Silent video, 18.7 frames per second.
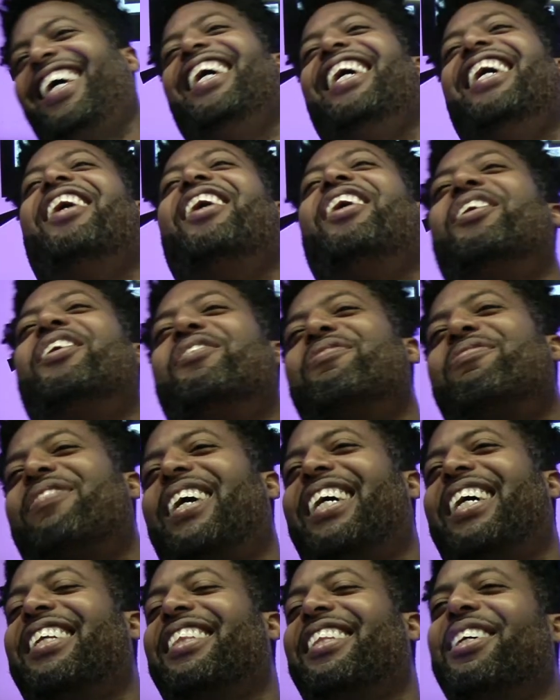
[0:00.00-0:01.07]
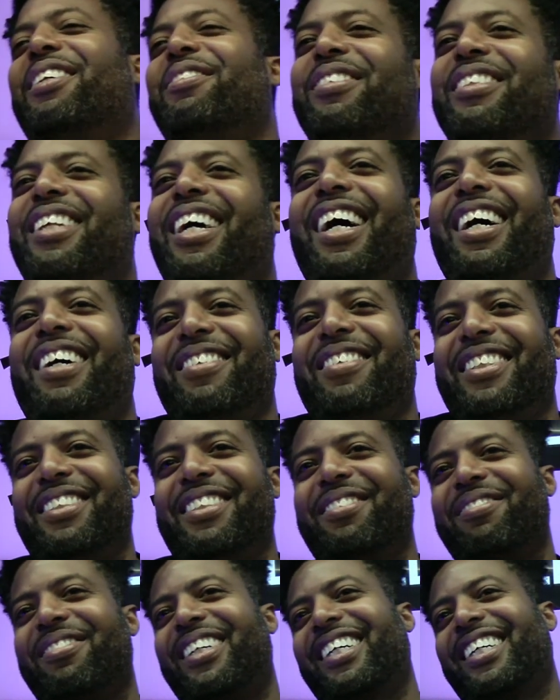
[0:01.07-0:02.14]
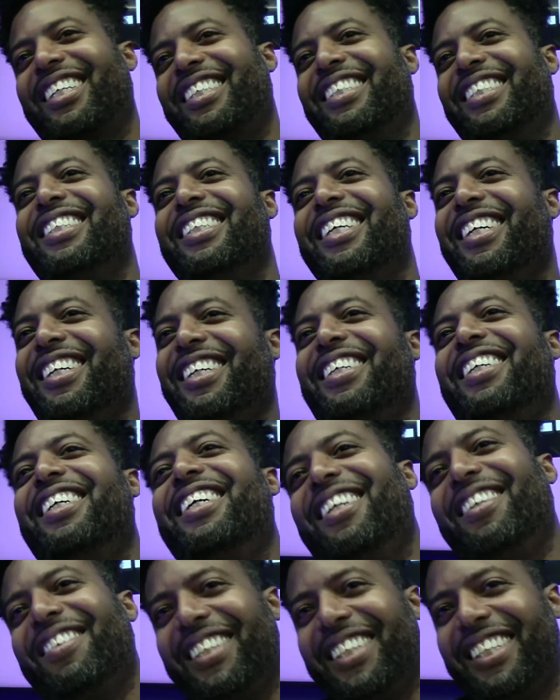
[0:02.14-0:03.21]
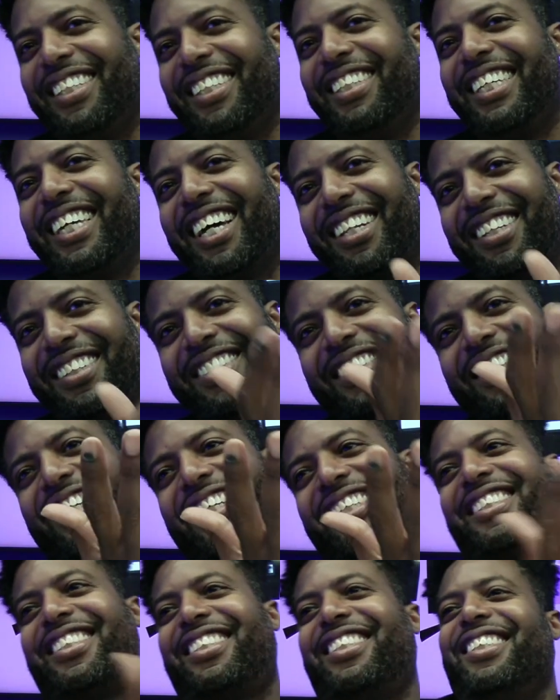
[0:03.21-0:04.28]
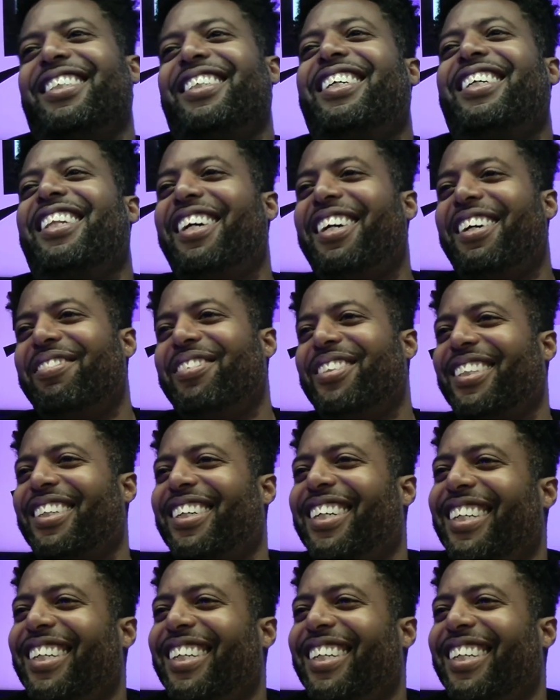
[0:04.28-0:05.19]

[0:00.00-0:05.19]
Oh, Fight Club style with the fucking with the yellow dish gloves on.